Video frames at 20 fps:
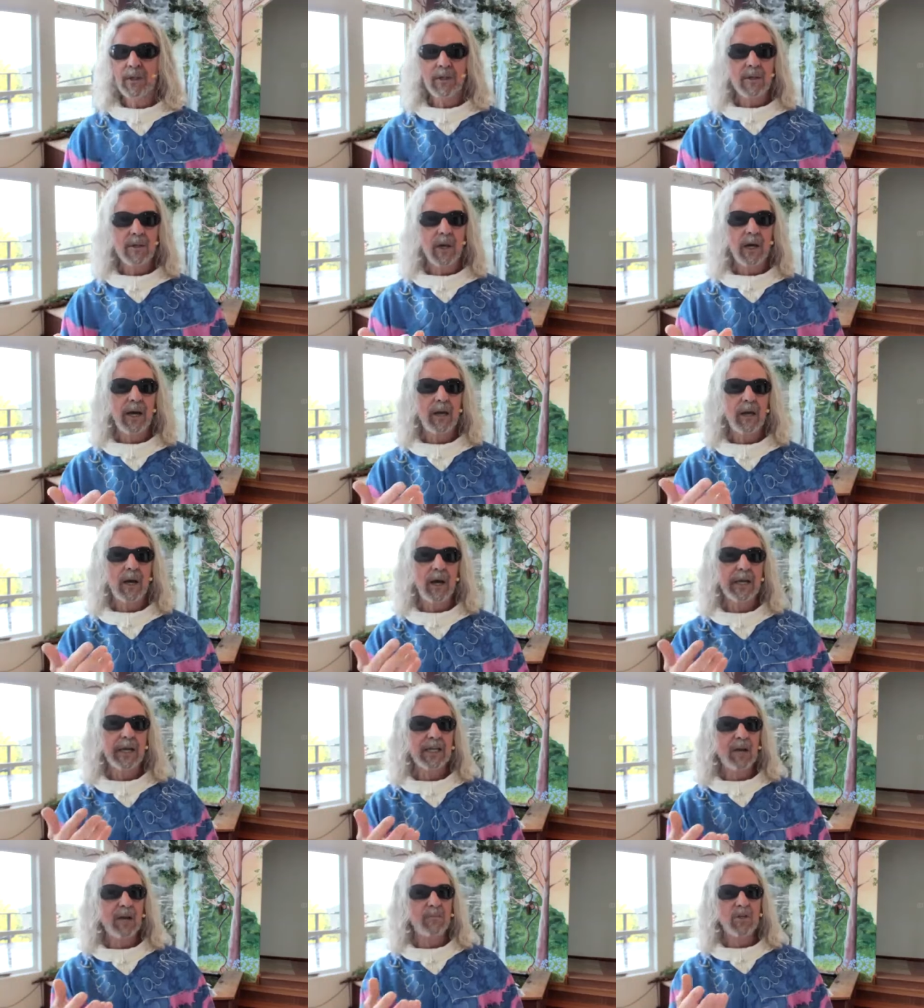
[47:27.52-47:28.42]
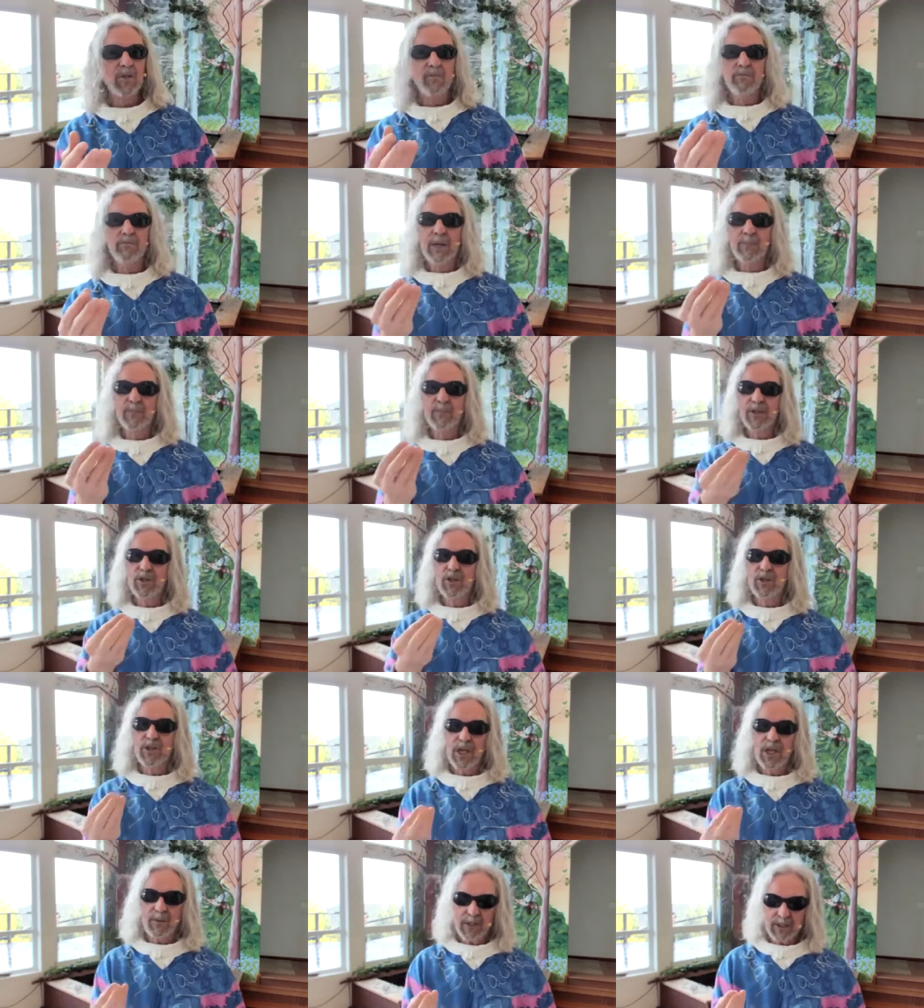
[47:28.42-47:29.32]
My brother
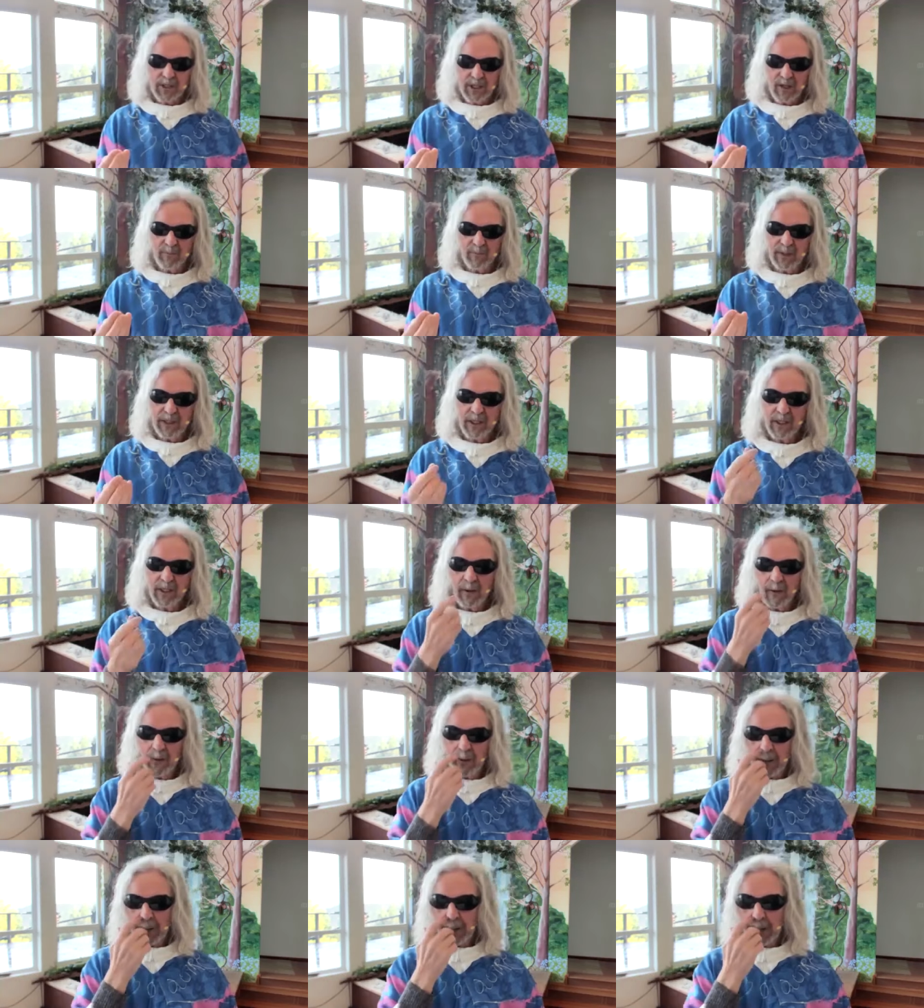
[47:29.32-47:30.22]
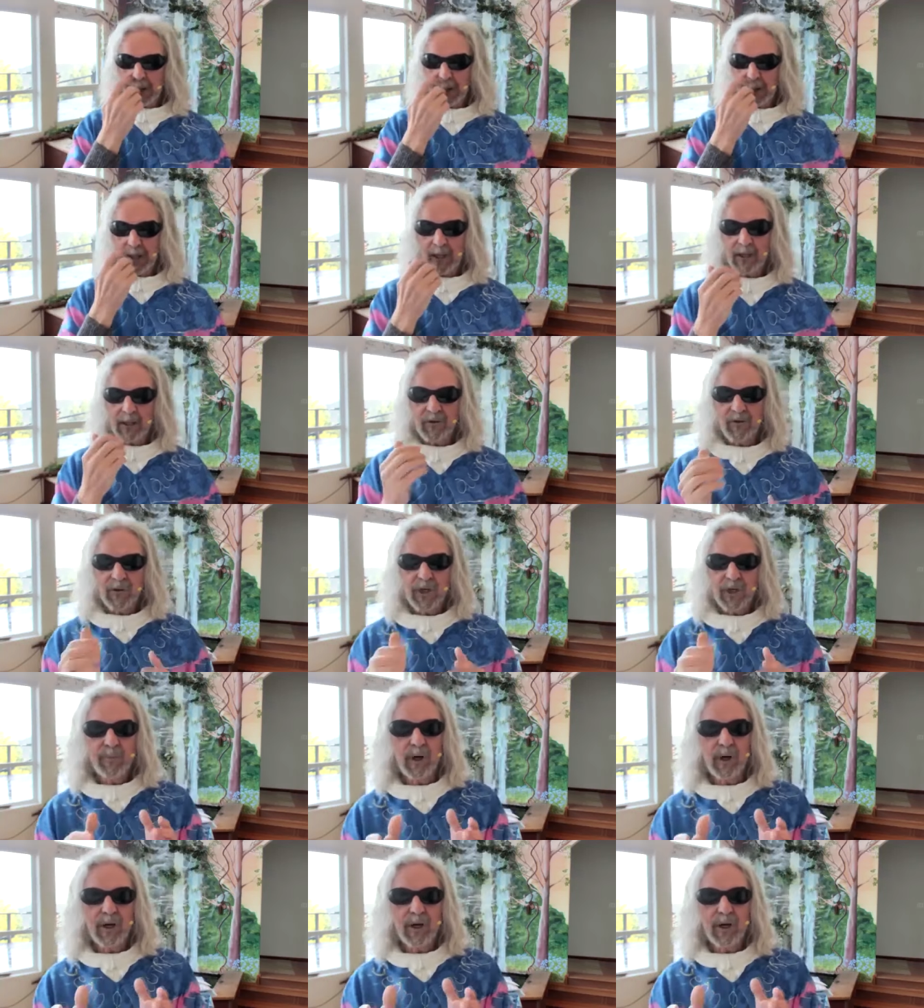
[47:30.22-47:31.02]
Seamus sent me a 3